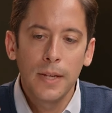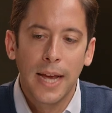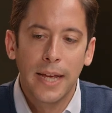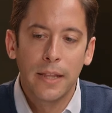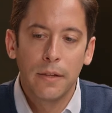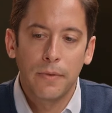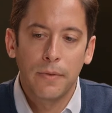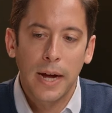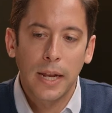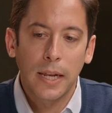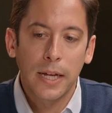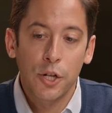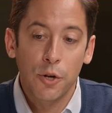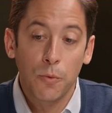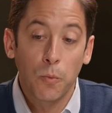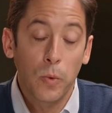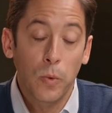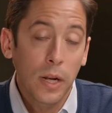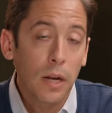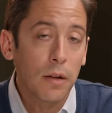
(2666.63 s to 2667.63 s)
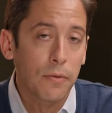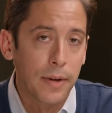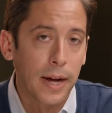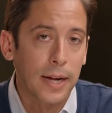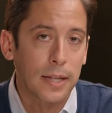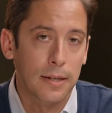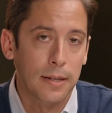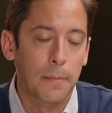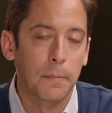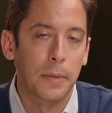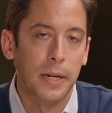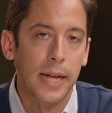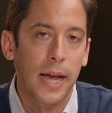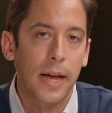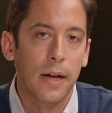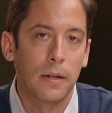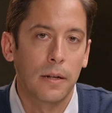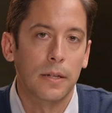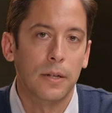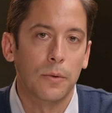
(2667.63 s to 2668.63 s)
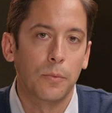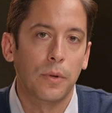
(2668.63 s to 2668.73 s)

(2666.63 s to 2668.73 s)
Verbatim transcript: and the violation will affect somebody else.